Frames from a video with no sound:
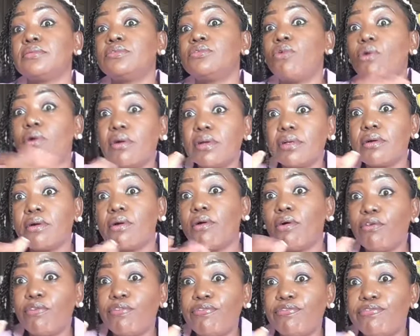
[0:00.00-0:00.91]
gone
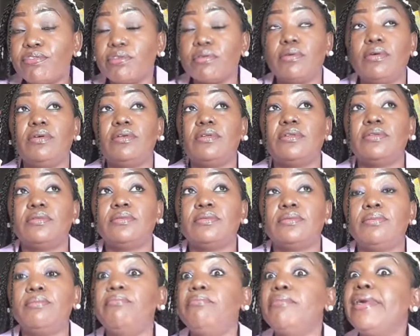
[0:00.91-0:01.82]
off, you know,
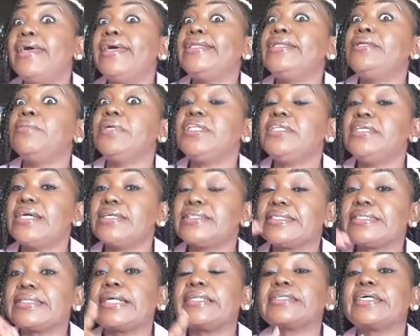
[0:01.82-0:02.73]
many, many years.
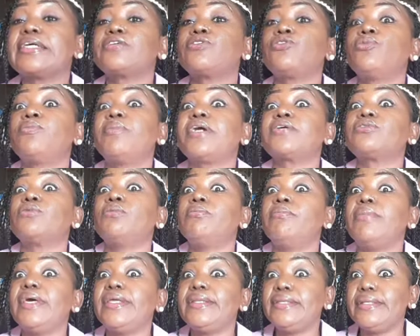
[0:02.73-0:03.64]
It can take you back to
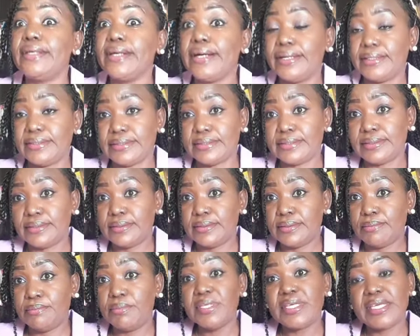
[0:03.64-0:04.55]
many years.
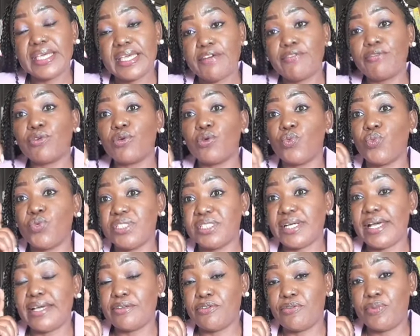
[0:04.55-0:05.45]
Be careful on which
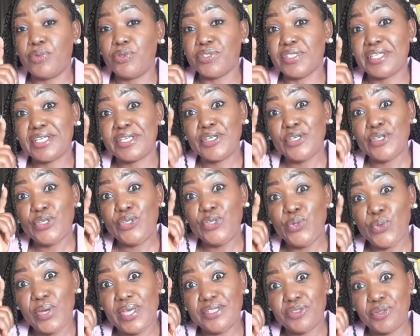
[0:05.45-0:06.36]
kind of music
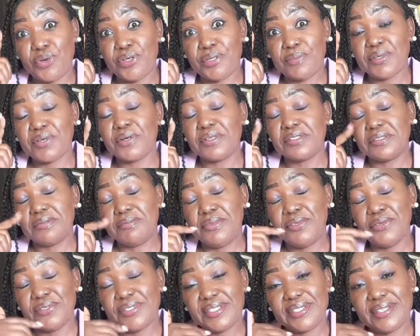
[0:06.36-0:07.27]
you enjoy, because
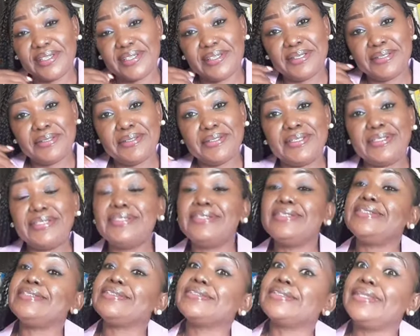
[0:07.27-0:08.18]
music
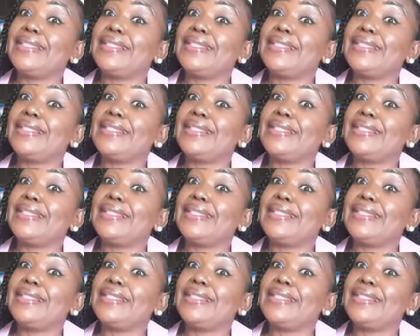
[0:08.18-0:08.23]
is